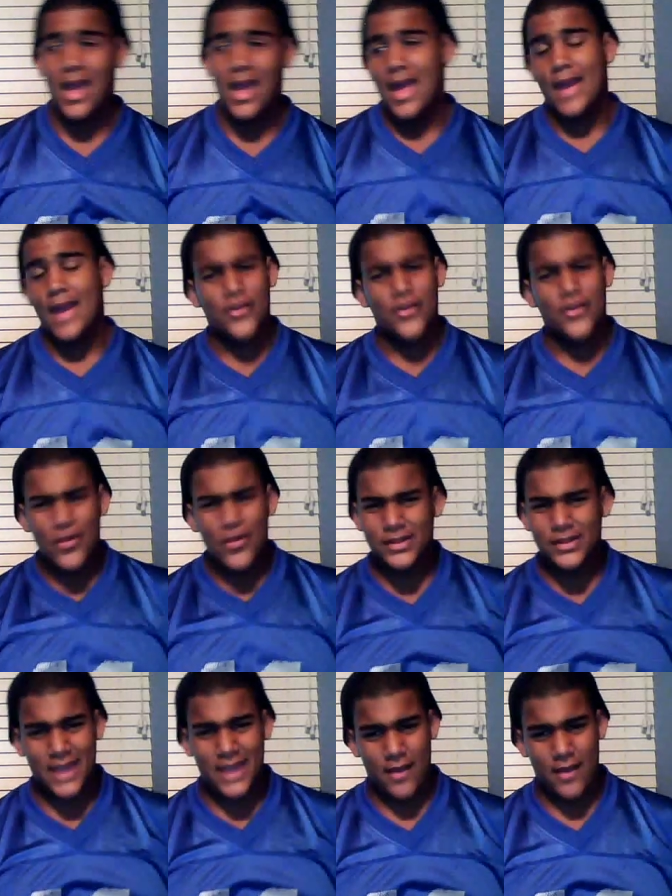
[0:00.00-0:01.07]
And girls'
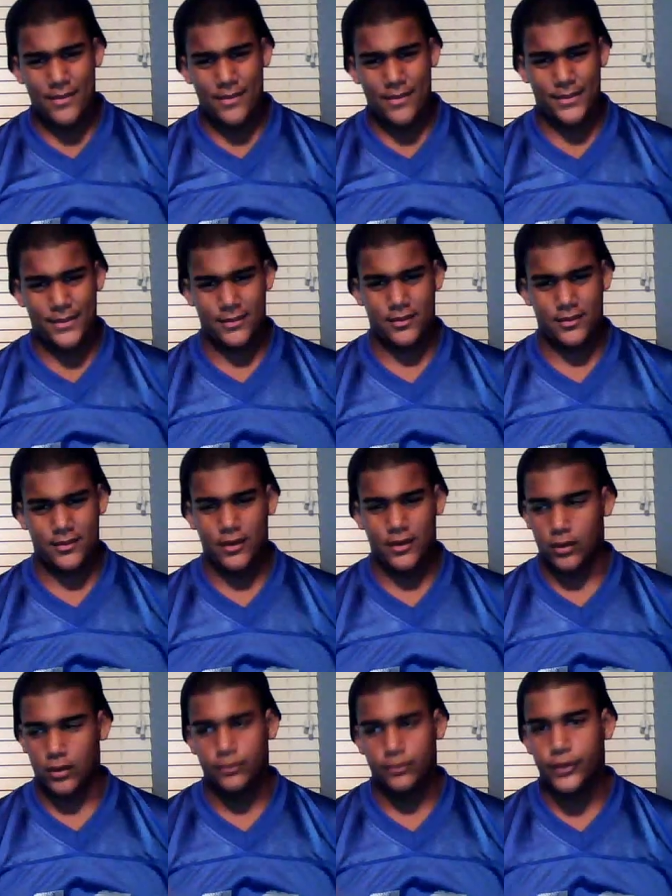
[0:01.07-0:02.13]
camp,
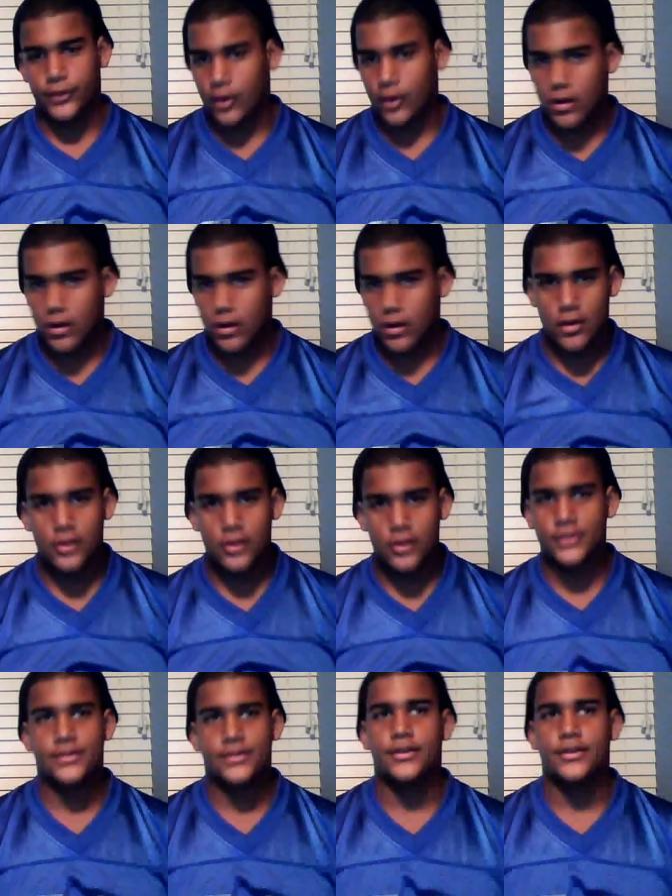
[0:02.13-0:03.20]
the
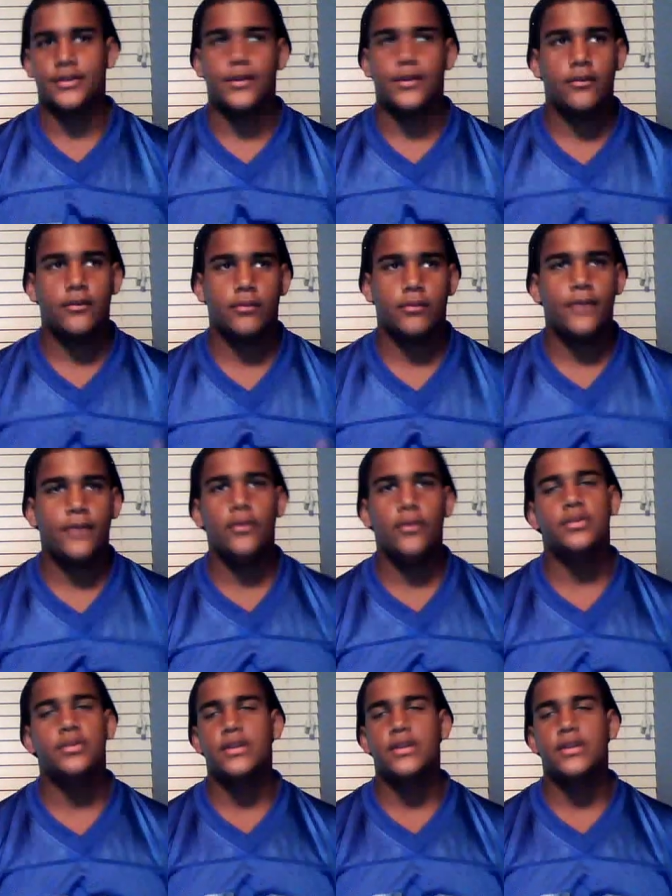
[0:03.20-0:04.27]
girls, if you
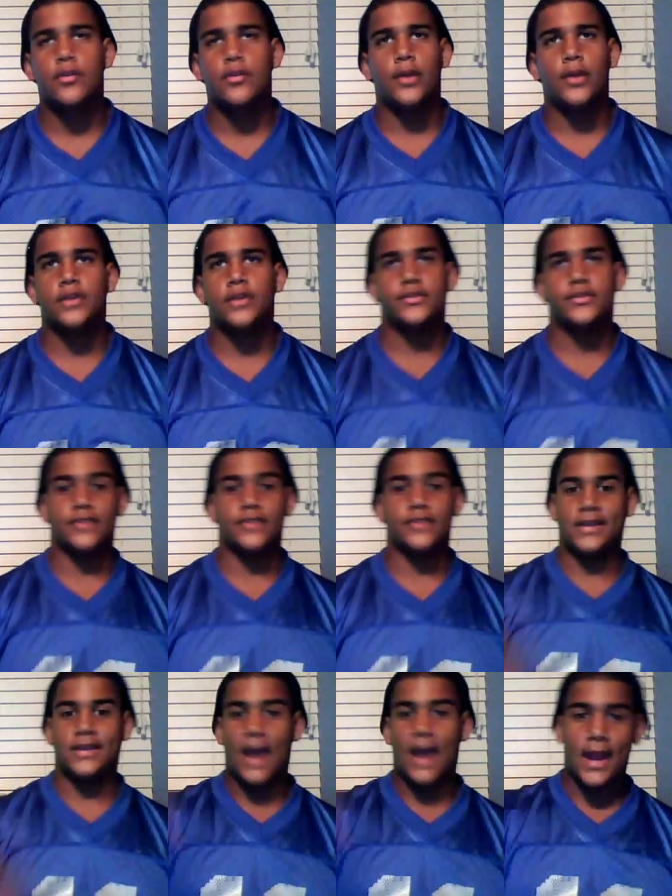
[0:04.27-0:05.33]
see their bunks, there's like
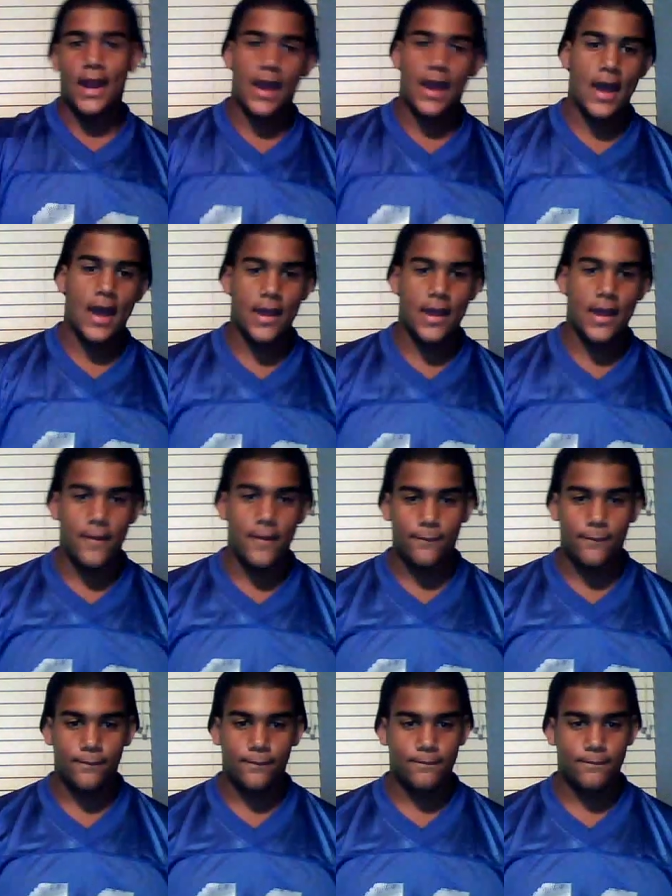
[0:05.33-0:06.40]
tie-dye,
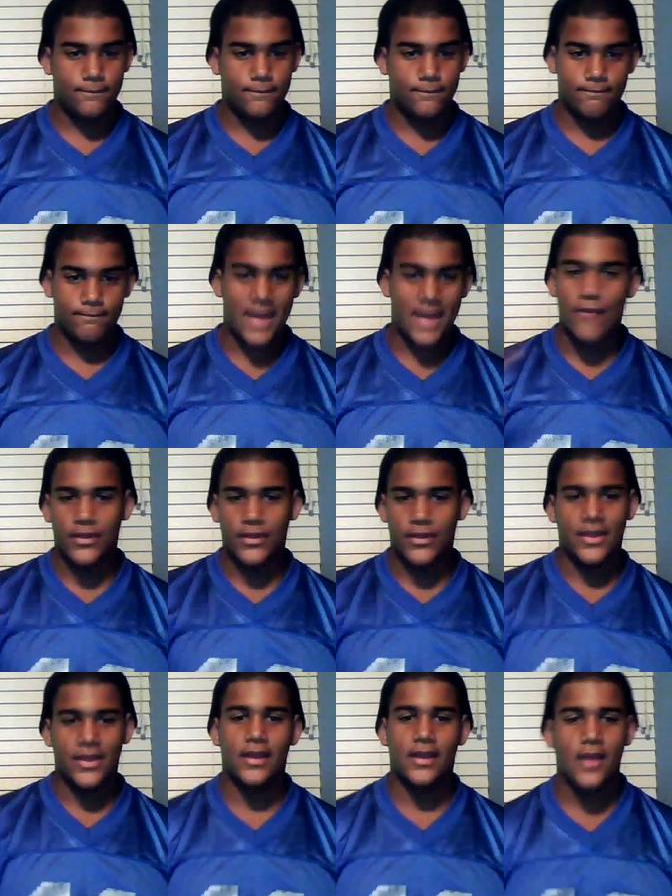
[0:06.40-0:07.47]

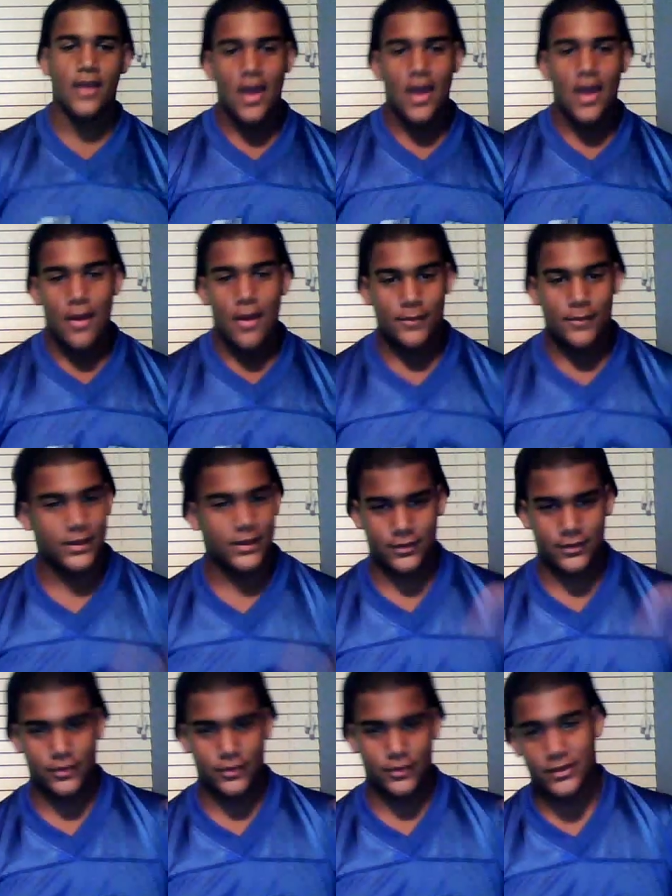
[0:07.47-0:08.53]
everything.
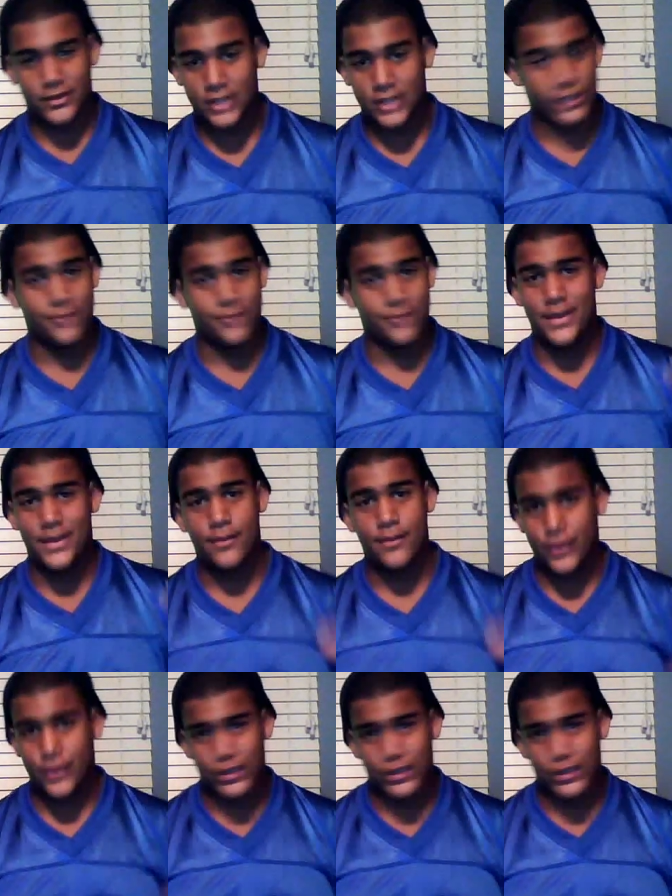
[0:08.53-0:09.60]
Pictures of Justin
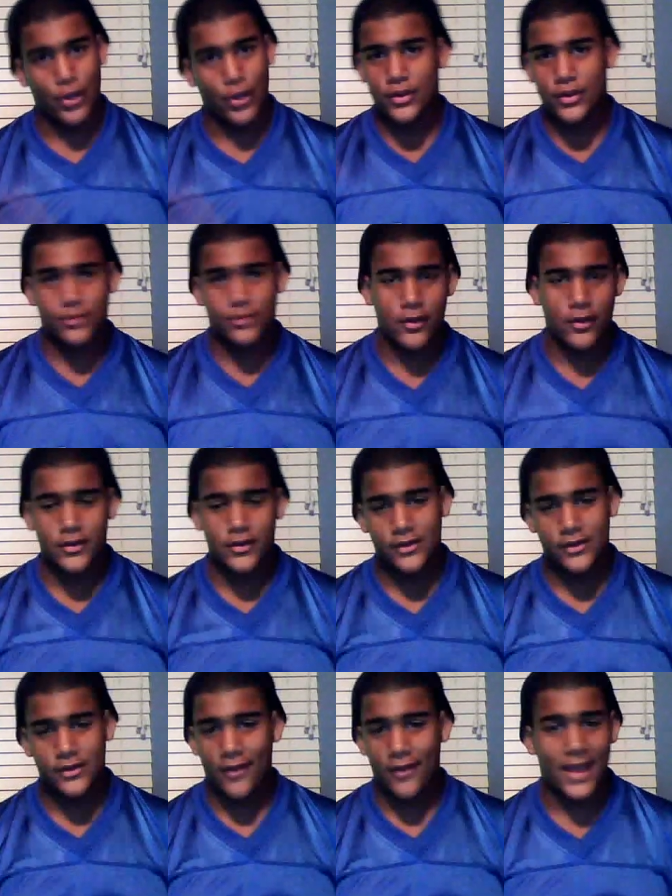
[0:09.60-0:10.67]
Bieber, Jonas Brothers,
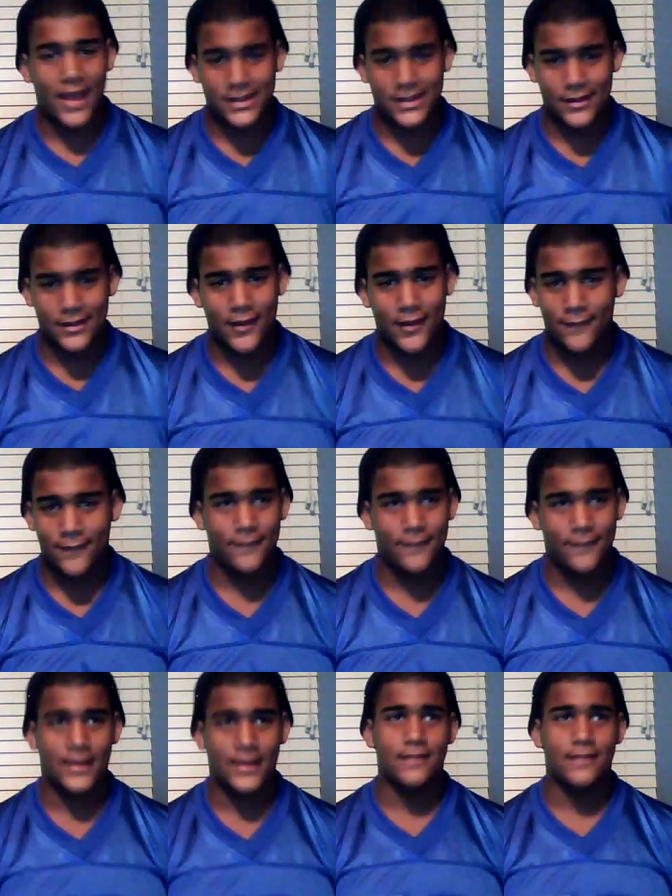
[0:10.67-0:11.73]
all that stuff,
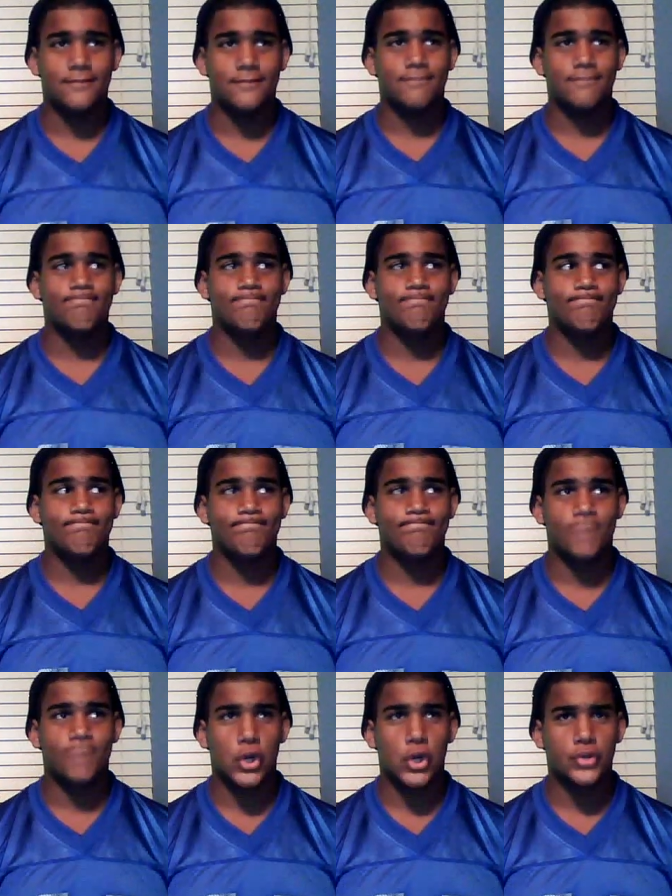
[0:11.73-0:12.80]
and
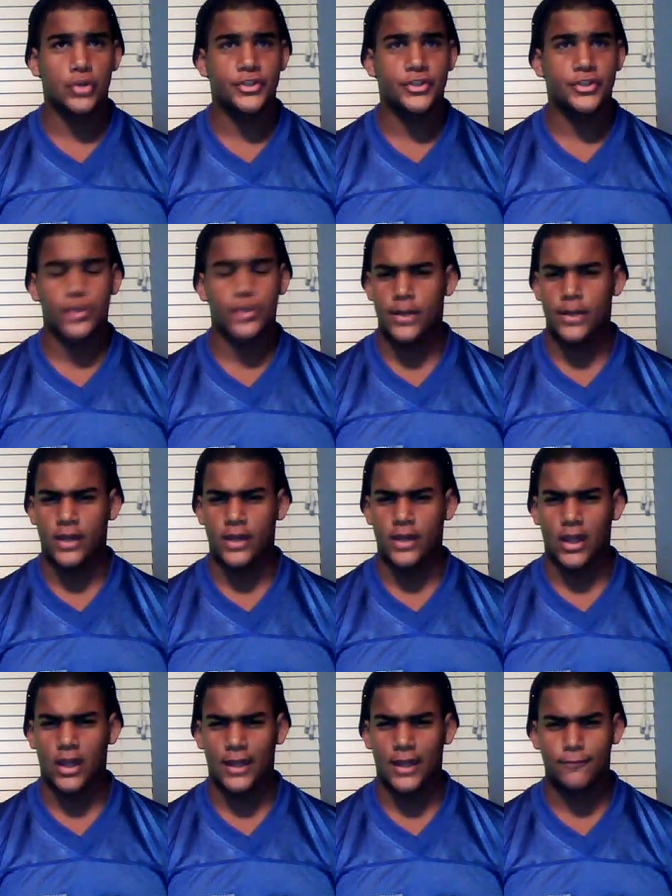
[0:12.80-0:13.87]
girls screaming a
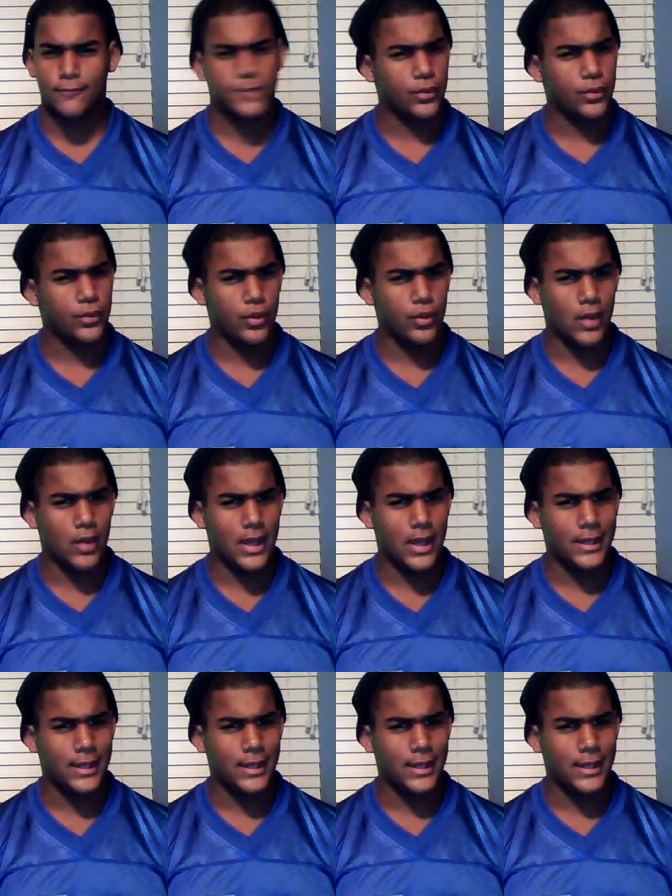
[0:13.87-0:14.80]
lot. Don't know why.